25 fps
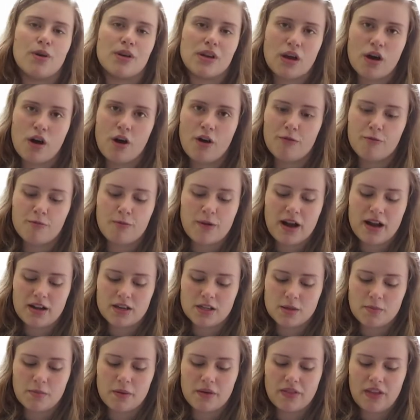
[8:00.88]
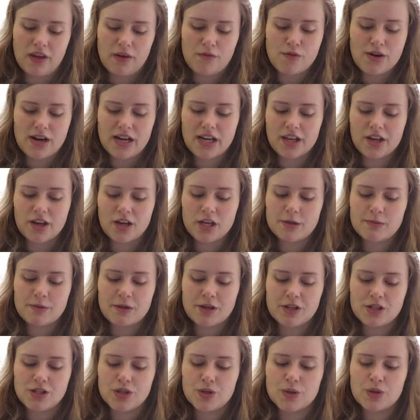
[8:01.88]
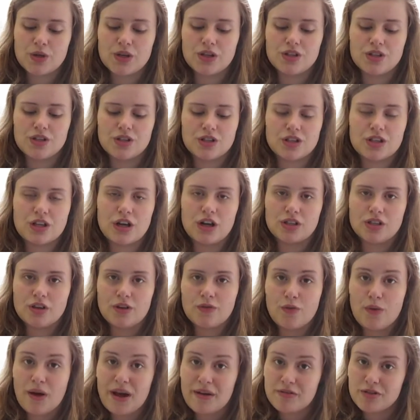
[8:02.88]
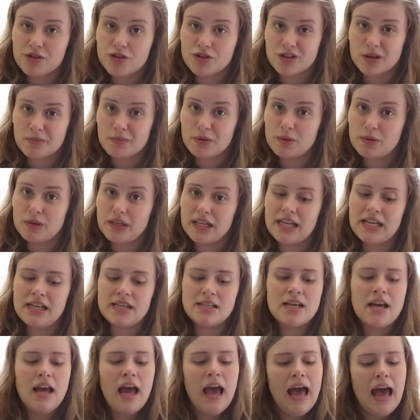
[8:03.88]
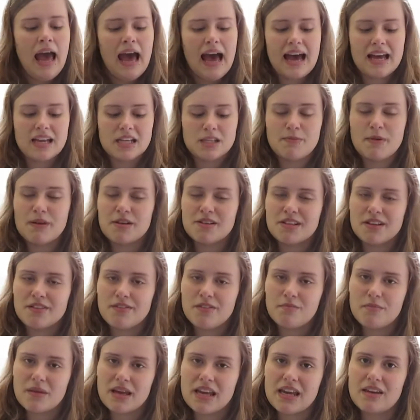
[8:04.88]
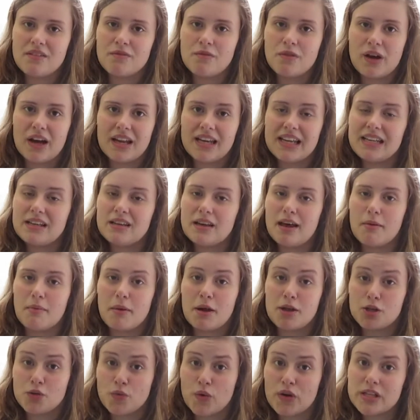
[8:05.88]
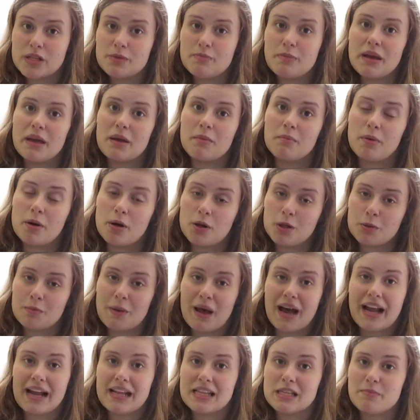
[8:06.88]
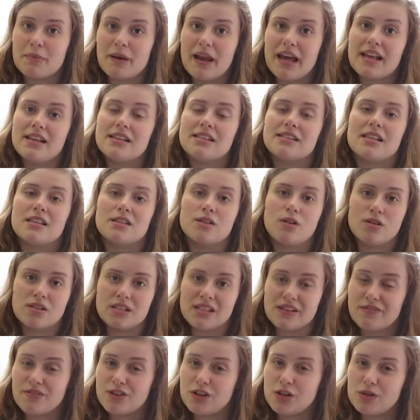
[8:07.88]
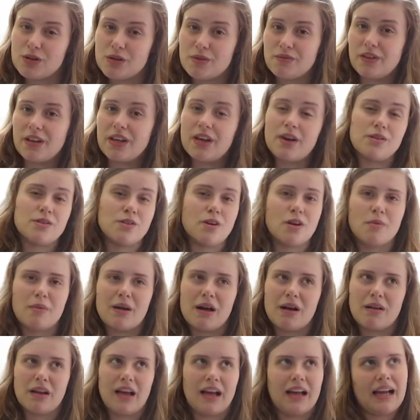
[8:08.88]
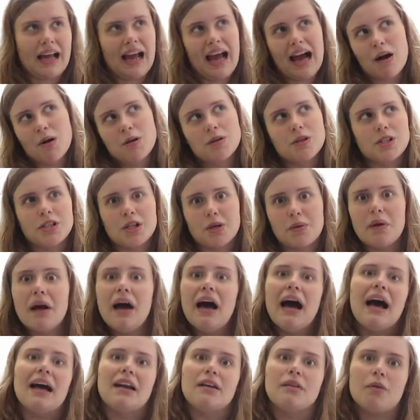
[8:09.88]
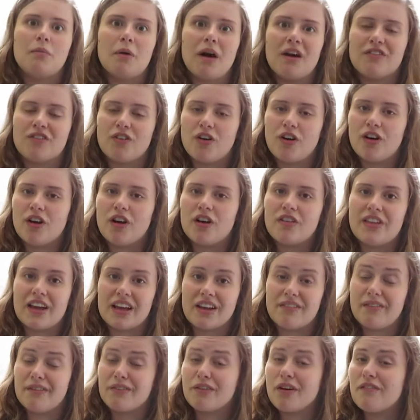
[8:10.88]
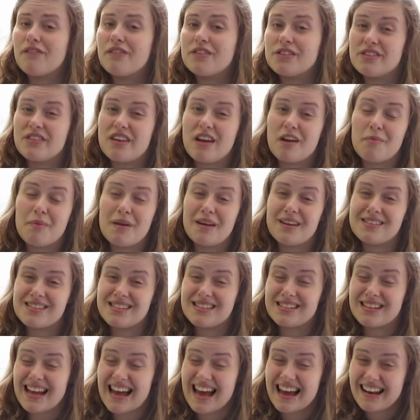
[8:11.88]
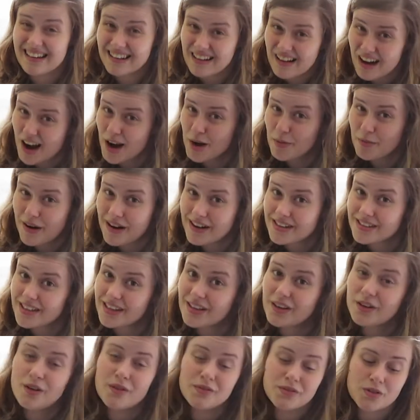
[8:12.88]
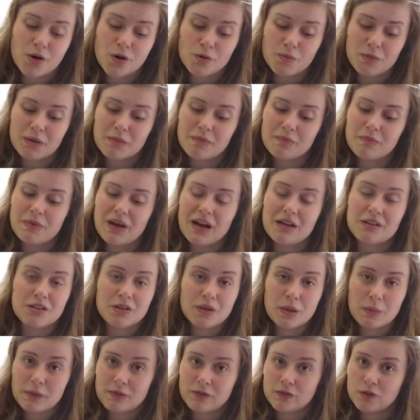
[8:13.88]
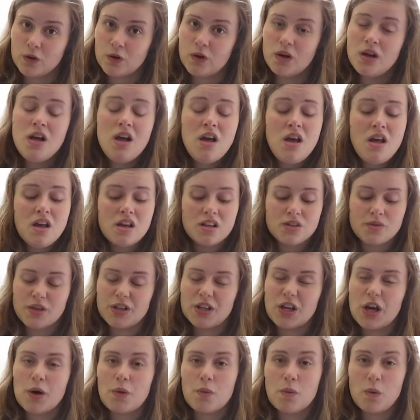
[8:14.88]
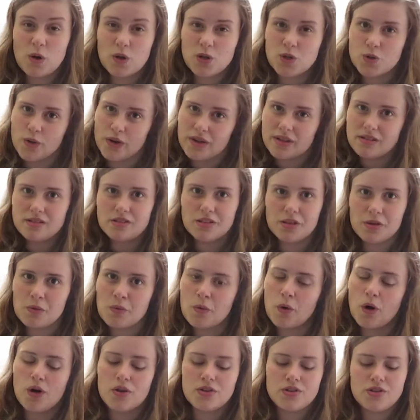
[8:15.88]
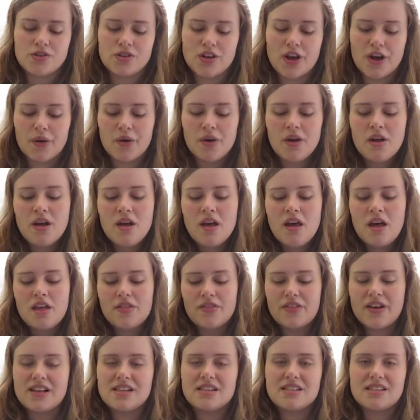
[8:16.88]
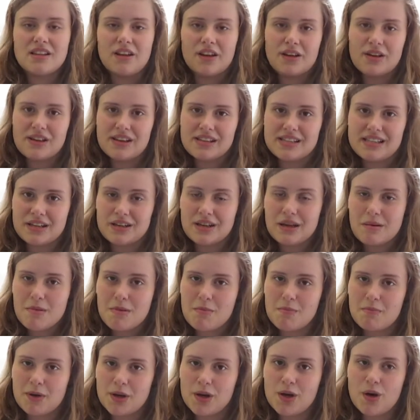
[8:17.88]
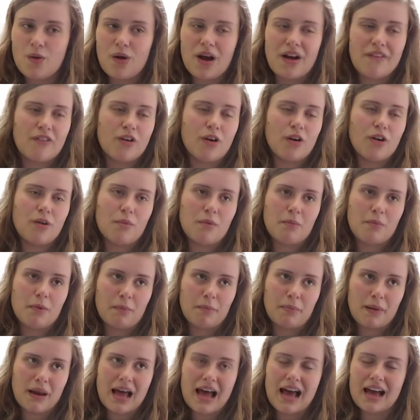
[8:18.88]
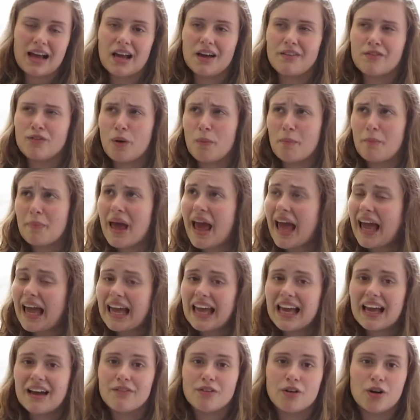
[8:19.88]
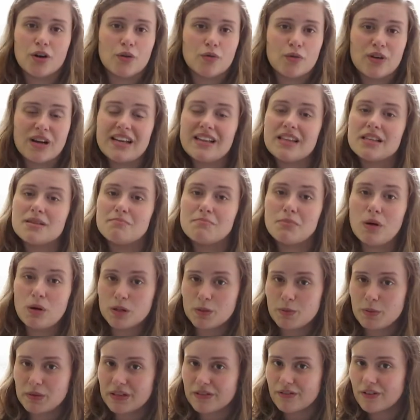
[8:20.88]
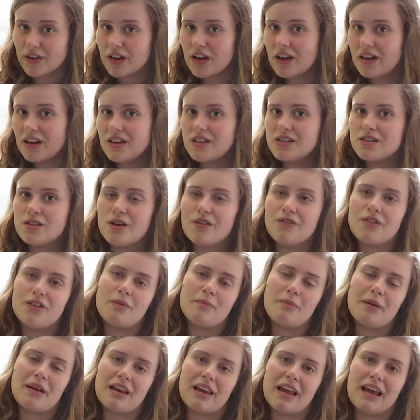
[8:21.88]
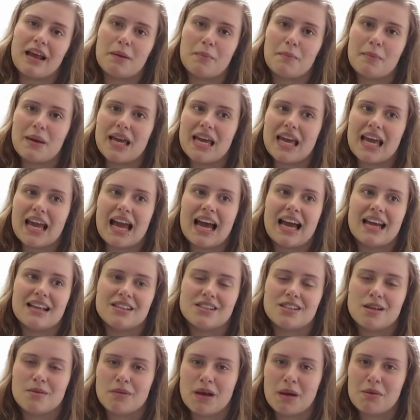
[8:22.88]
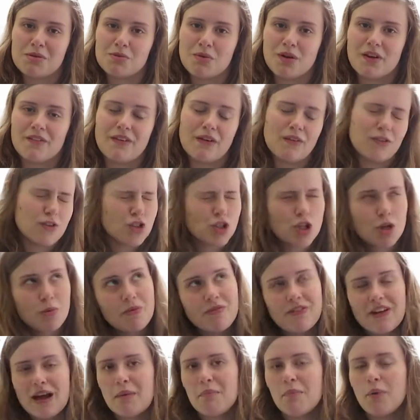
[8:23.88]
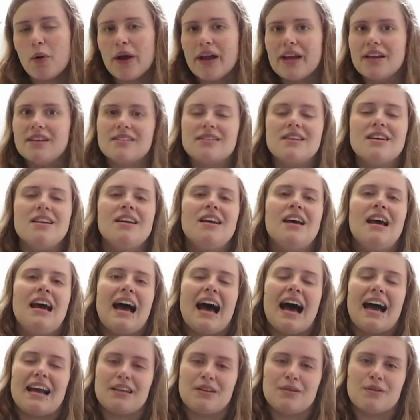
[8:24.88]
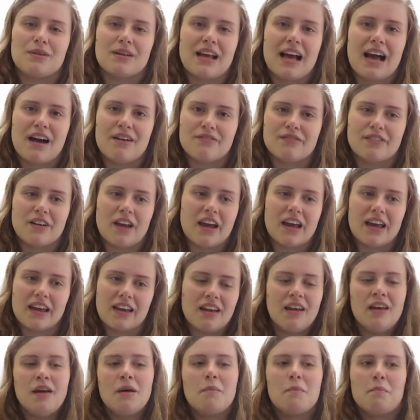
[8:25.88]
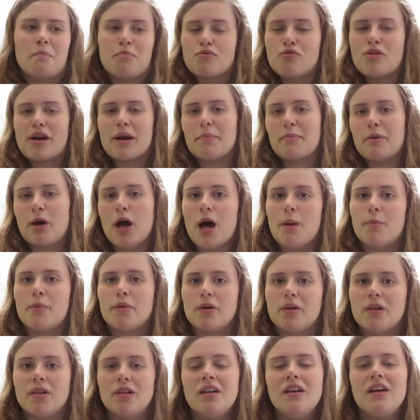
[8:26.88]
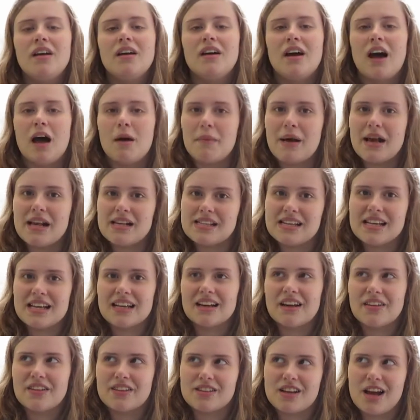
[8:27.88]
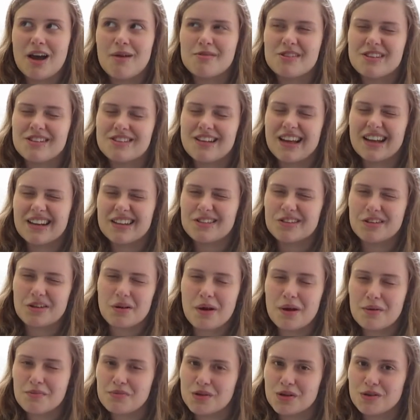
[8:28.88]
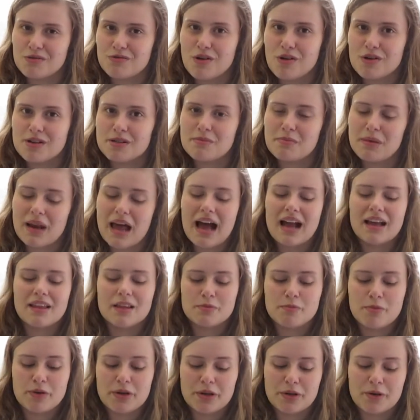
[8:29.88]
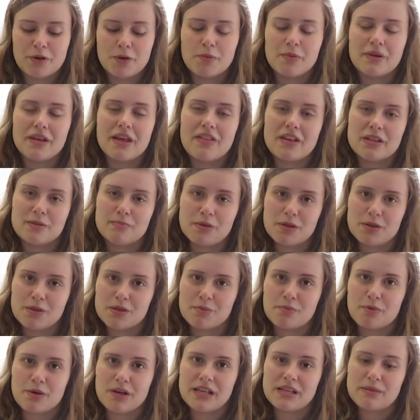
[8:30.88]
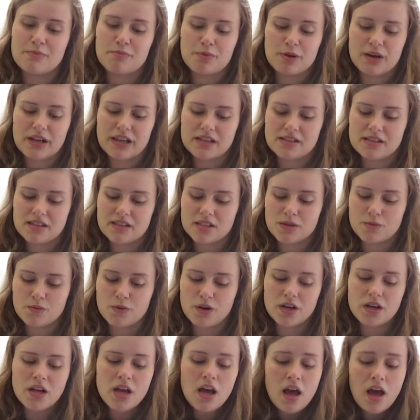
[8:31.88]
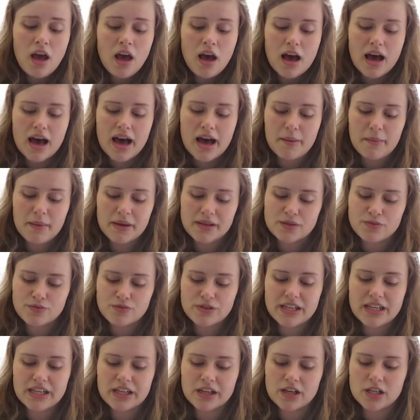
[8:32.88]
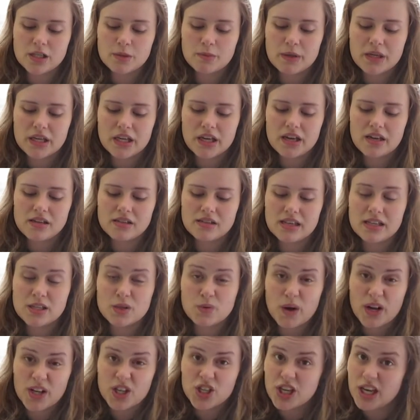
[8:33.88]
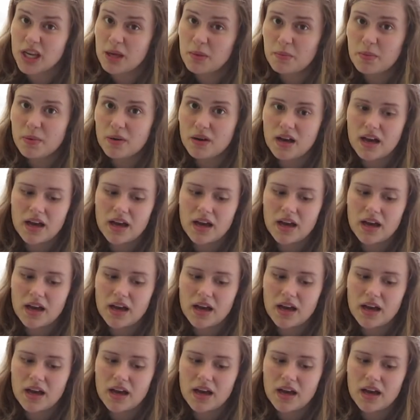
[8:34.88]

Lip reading: or you can get off brand, but they're really good because you can just cut off whatever strip you need. And especially for me, where I need like my joints being pulled back into place, there's lots of different YouTube videos on about like how to do it, and I've got a physiotherapist and a chiropractor who have told me how to do it before, so I know what joints do what. So this, like you can see, you get them in blue, I've got black, I've got pink, I've got green, there's multiple different colours. So if you're a bit like me and sometimes you want to feel super flamboyant and you can have like bright purple, amazing, and other times it's like, you know, I'm just gonna rock some black, it's pretty cool. But yeah, this blue is a pretty consistent one. It's really good because it's quite cheap.